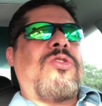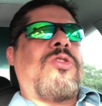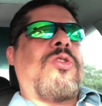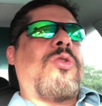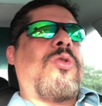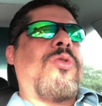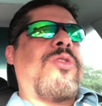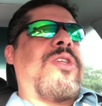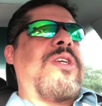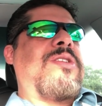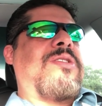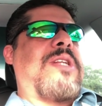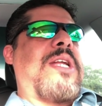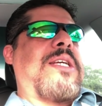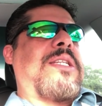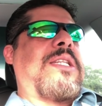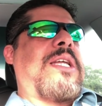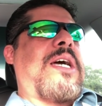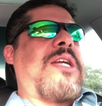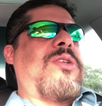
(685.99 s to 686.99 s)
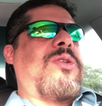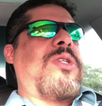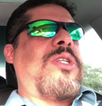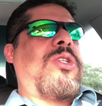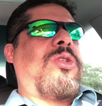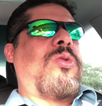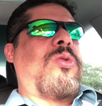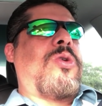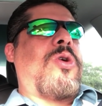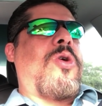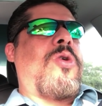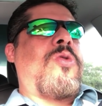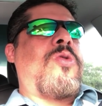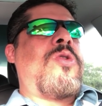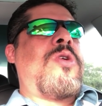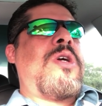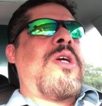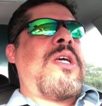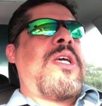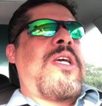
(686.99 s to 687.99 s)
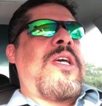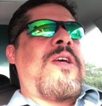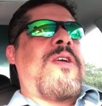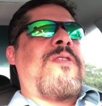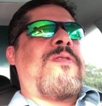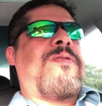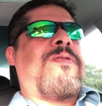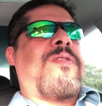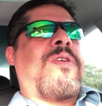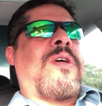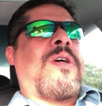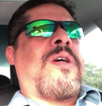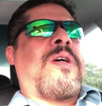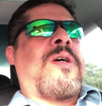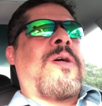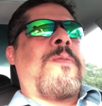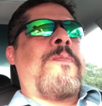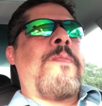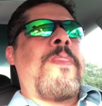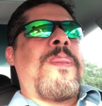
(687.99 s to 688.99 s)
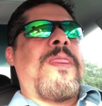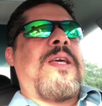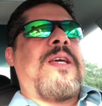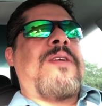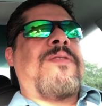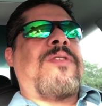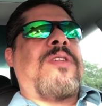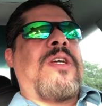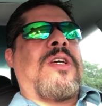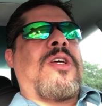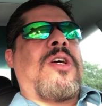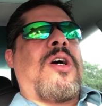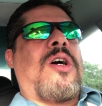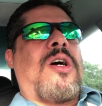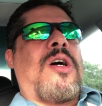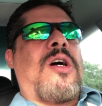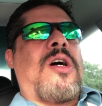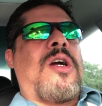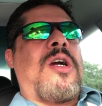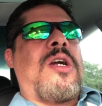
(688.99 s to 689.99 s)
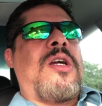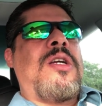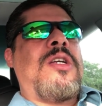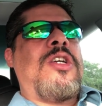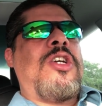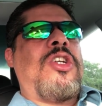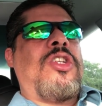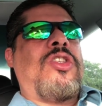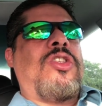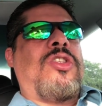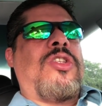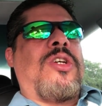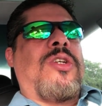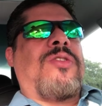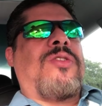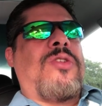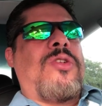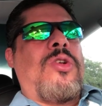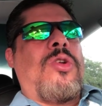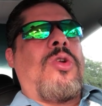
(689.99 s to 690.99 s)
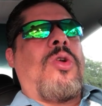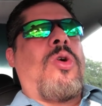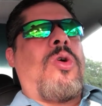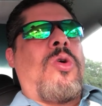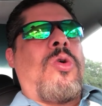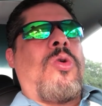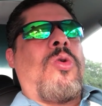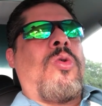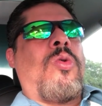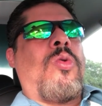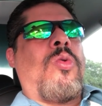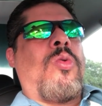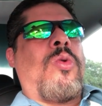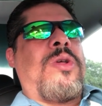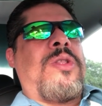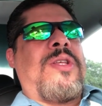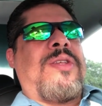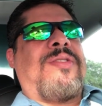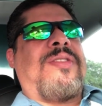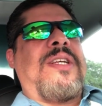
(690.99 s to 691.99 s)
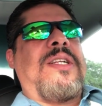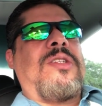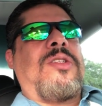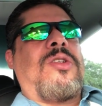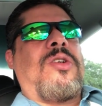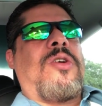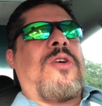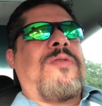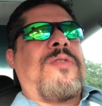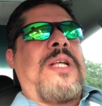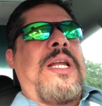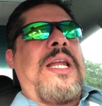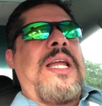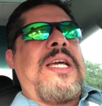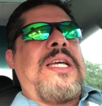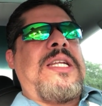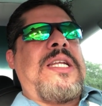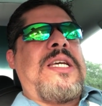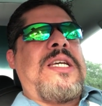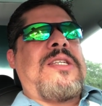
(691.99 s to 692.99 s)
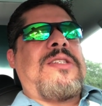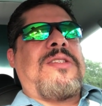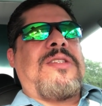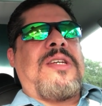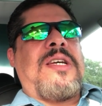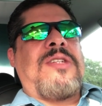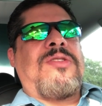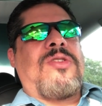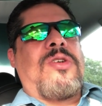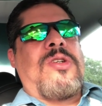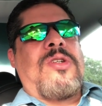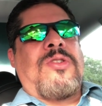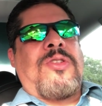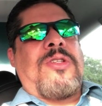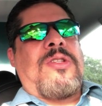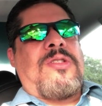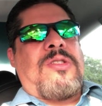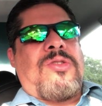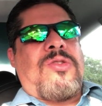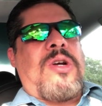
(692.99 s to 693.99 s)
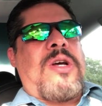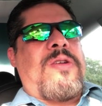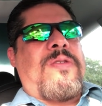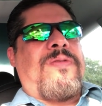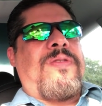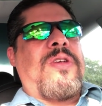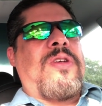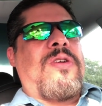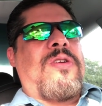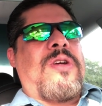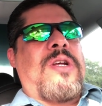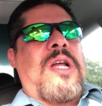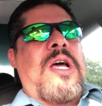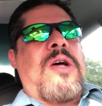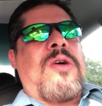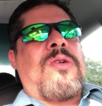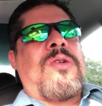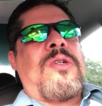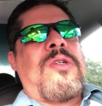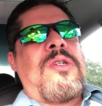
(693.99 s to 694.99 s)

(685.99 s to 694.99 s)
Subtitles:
So things like that, you need to know if the car doesn't know where the center of the lane is, it's gonna try to figure it out.